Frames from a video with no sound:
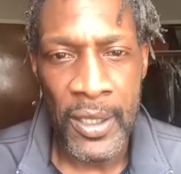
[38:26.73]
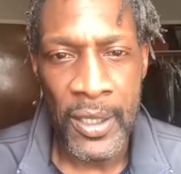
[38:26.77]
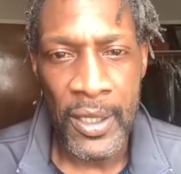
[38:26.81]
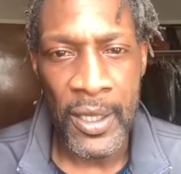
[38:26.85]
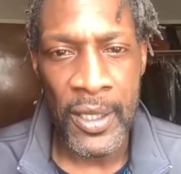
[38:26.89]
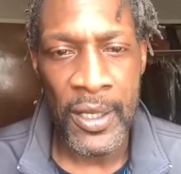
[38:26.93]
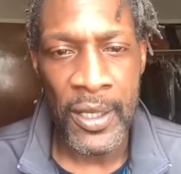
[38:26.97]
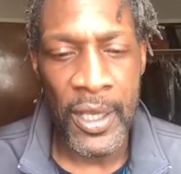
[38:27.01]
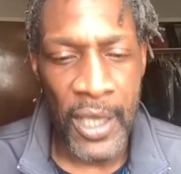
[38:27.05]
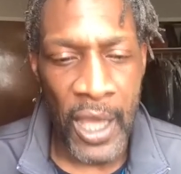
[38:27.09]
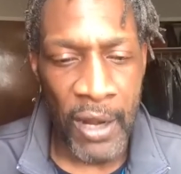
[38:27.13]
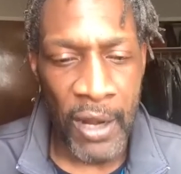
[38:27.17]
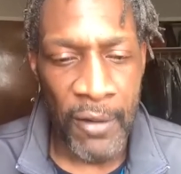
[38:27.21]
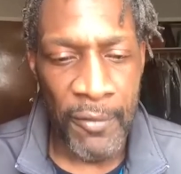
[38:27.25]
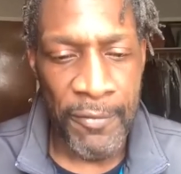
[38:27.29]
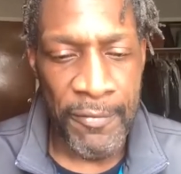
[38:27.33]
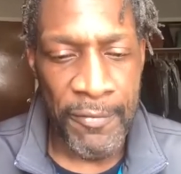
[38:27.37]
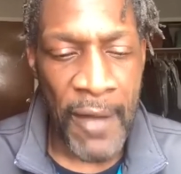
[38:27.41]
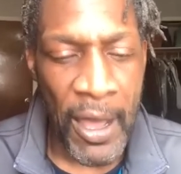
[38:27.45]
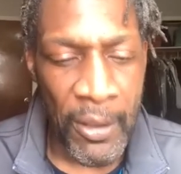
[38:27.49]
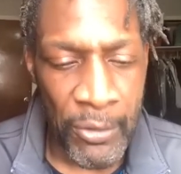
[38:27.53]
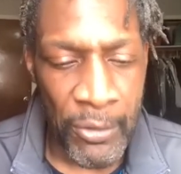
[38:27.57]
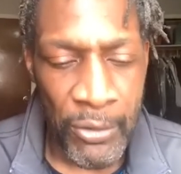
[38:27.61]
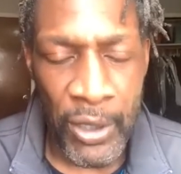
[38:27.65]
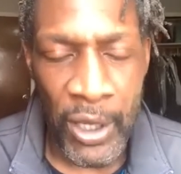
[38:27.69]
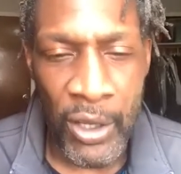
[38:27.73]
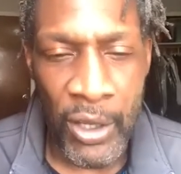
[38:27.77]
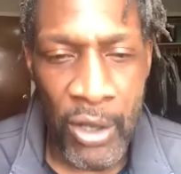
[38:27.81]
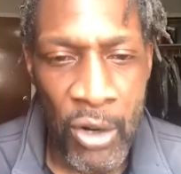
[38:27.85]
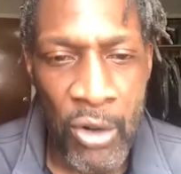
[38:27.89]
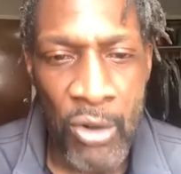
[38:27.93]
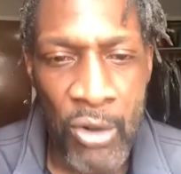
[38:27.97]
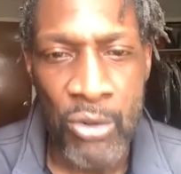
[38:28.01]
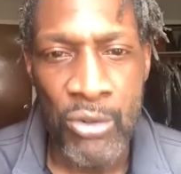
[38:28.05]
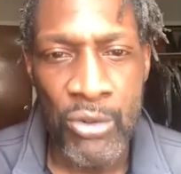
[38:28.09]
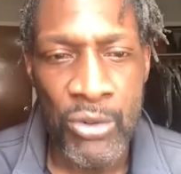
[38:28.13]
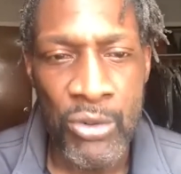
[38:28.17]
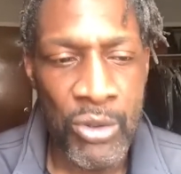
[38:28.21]
And they got to follow their
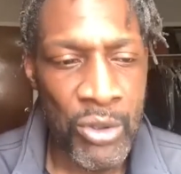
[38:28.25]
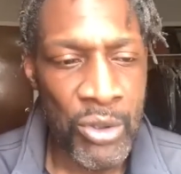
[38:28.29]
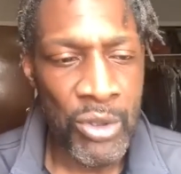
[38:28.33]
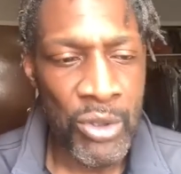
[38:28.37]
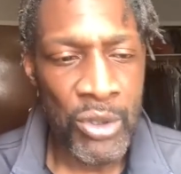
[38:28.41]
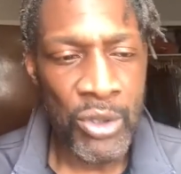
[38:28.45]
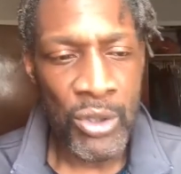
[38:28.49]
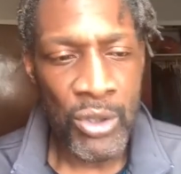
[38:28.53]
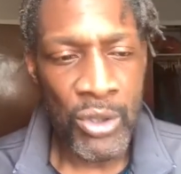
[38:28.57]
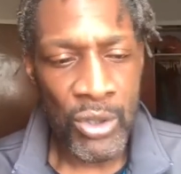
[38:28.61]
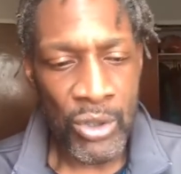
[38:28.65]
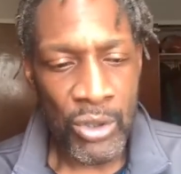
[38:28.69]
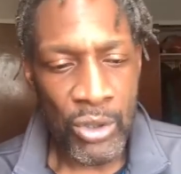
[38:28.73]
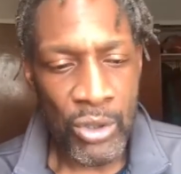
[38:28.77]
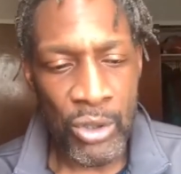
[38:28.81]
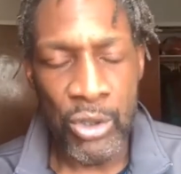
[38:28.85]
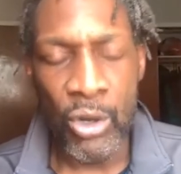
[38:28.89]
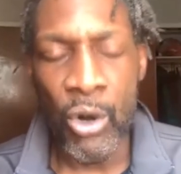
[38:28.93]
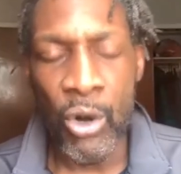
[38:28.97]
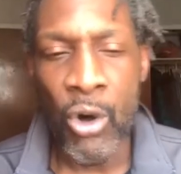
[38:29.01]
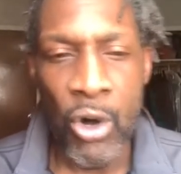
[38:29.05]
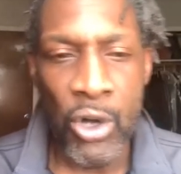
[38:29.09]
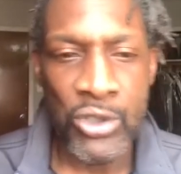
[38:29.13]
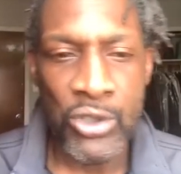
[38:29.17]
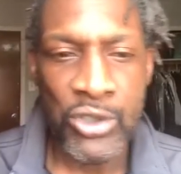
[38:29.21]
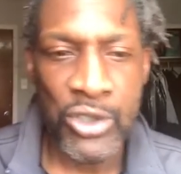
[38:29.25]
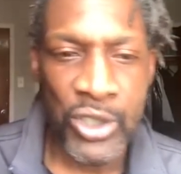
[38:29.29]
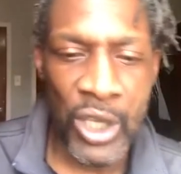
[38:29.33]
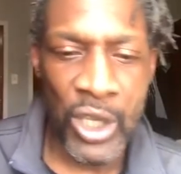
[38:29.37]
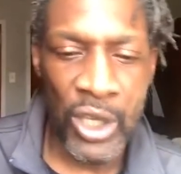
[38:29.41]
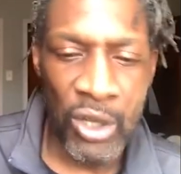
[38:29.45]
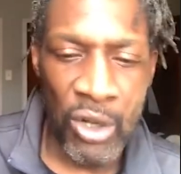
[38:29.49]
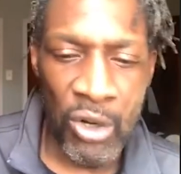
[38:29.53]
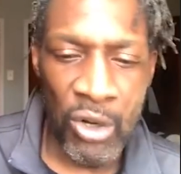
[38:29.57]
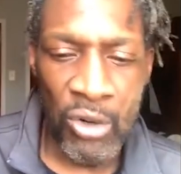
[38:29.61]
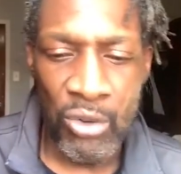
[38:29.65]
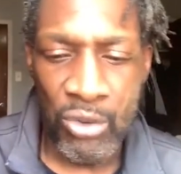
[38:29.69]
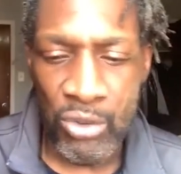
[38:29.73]
own laws and their
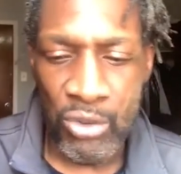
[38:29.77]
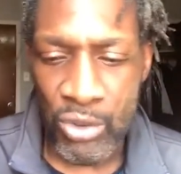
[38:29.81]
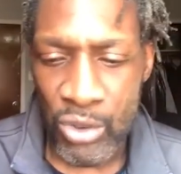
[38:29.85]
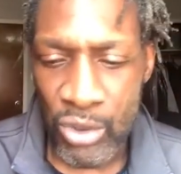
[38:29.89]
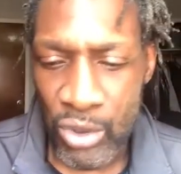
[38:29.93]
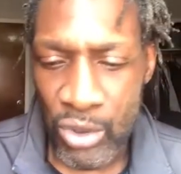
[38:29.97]
own